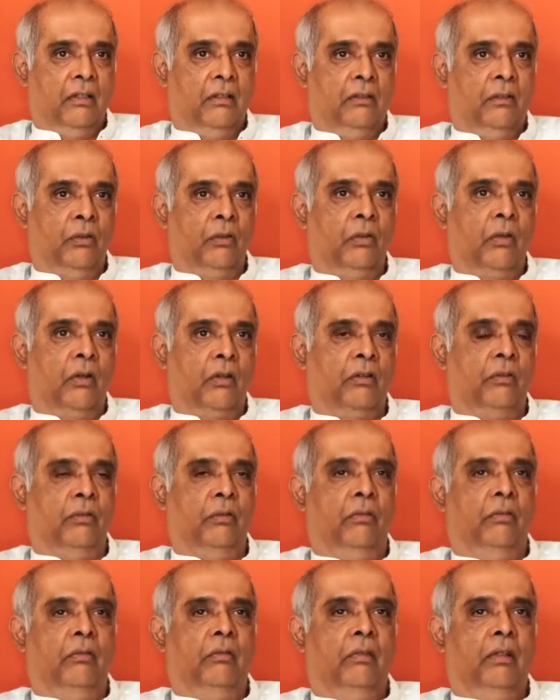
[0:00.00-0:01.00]
you got
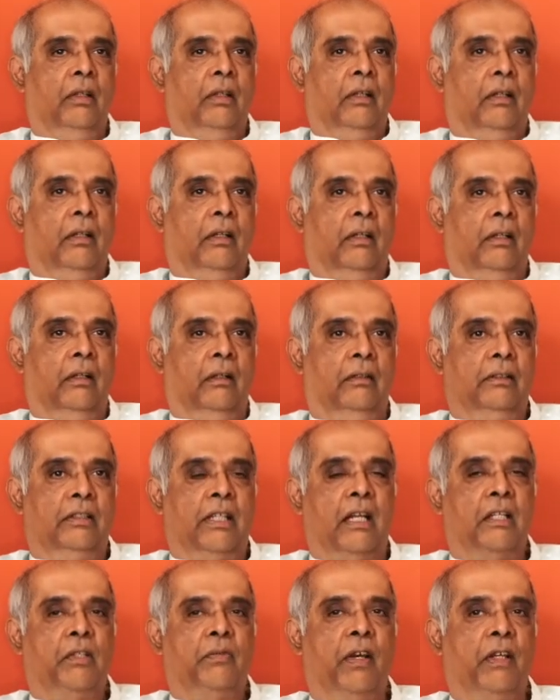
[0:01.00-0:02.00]
to
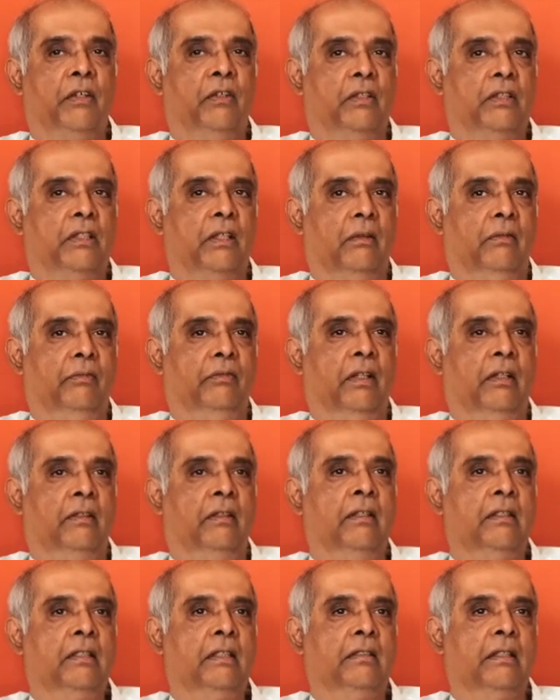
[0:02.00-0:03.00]
satisfy yourself
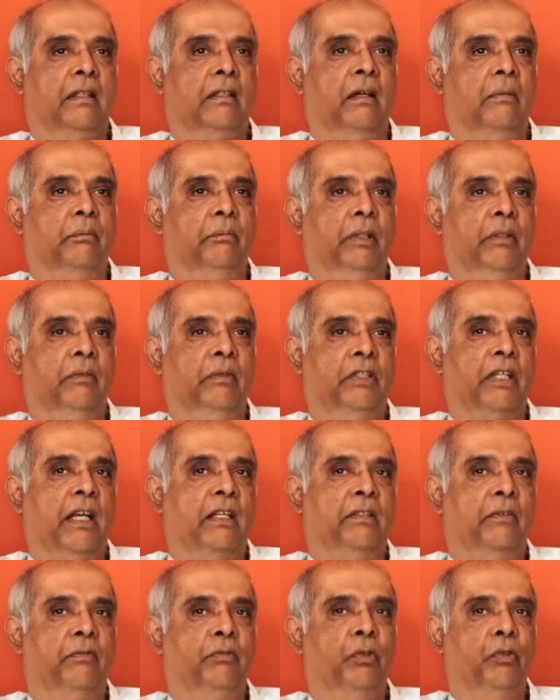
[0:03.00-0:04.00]
that this is a company which
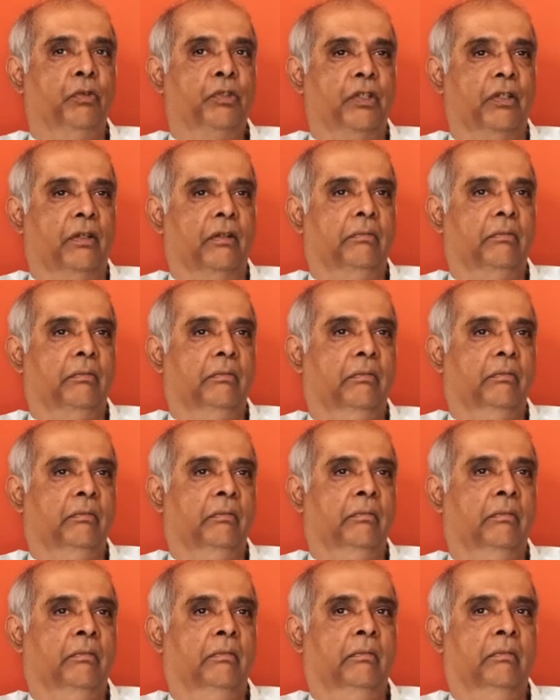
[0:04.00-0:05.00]
has a future,
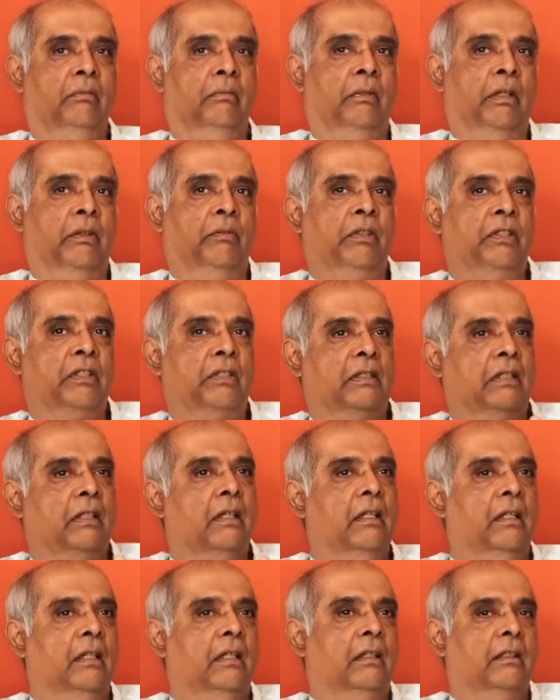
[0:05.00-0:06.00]
but which is
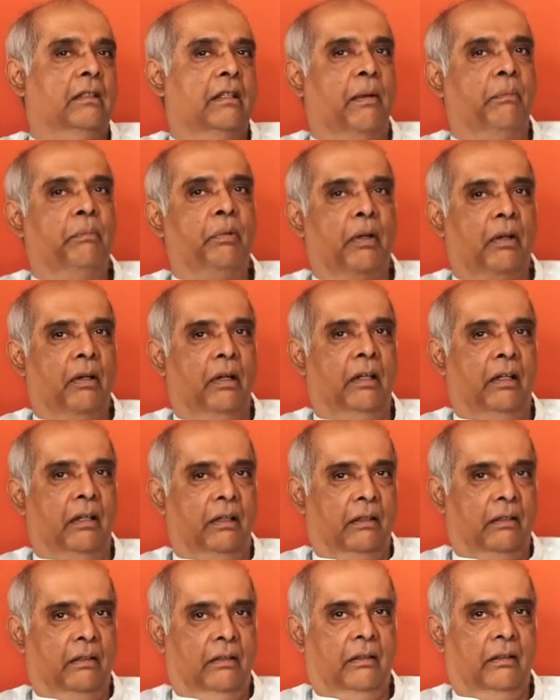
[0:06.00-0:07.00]

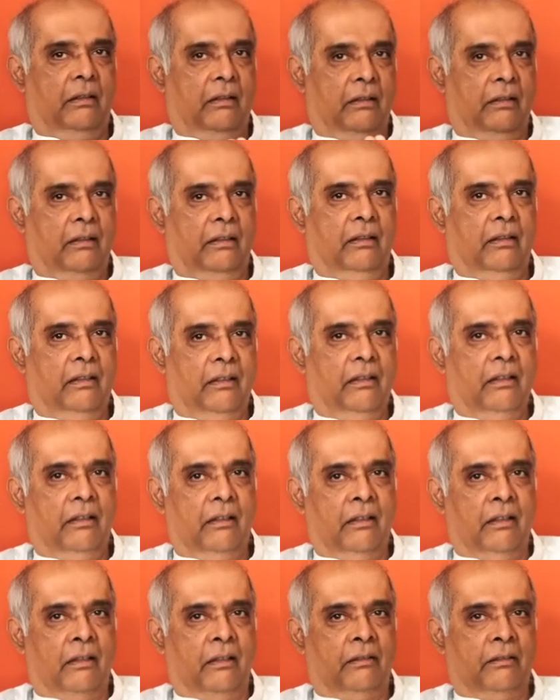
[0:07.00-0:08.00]
temporarily
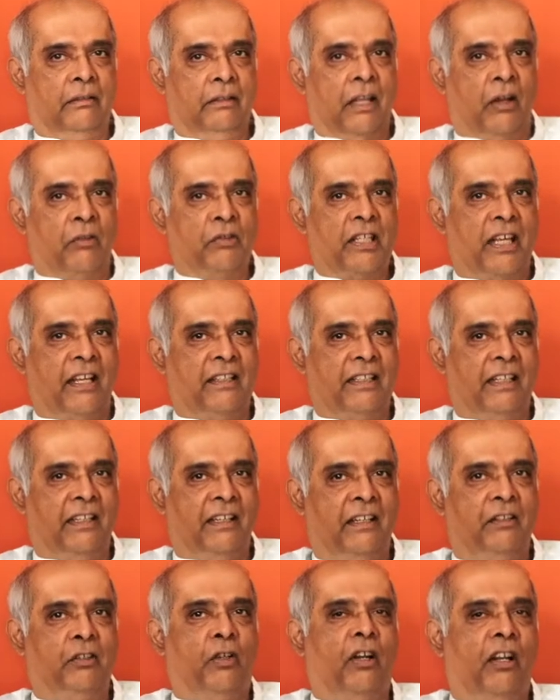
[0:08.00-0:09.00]

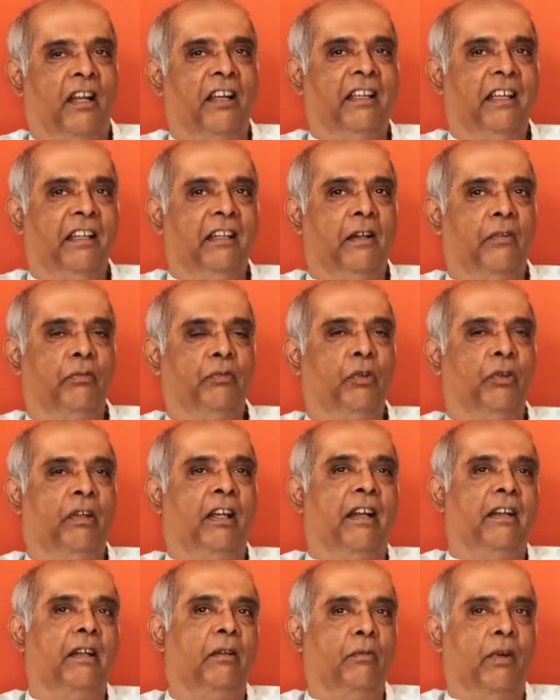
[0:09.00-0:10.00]
downsizing, and you are lucky enough to
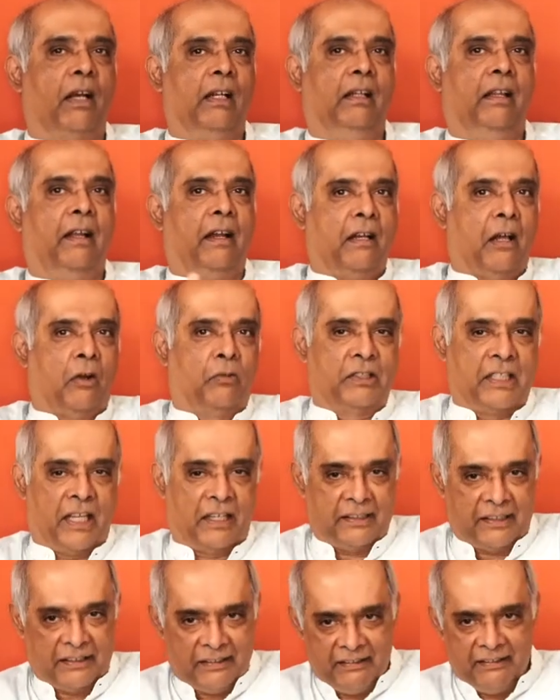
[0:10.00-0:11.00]
get in while they are
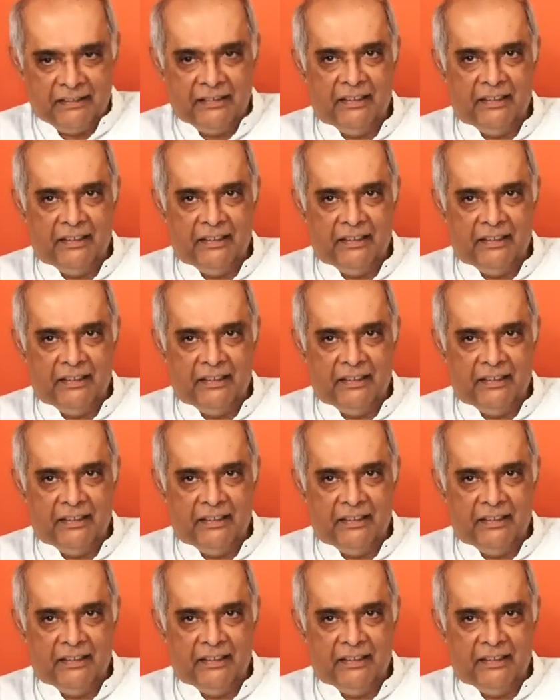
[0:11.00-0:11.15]
downsizing.